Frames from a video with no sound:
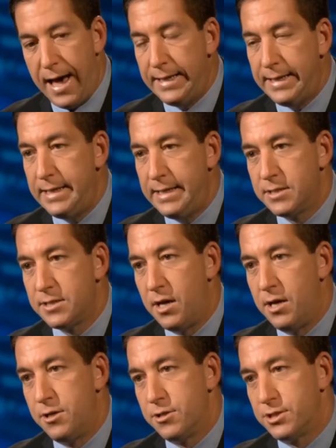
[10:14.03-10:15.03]
I needed
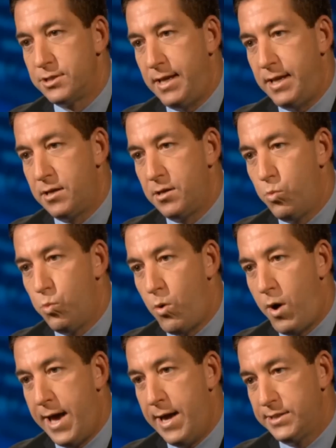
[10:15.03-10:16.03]
to understand
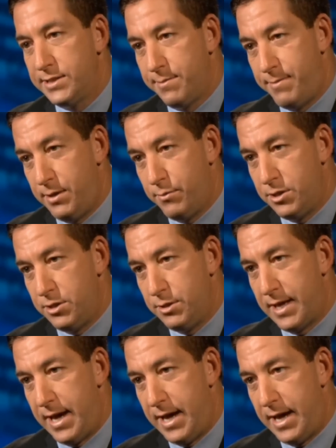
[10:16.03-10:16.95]
why somebody would do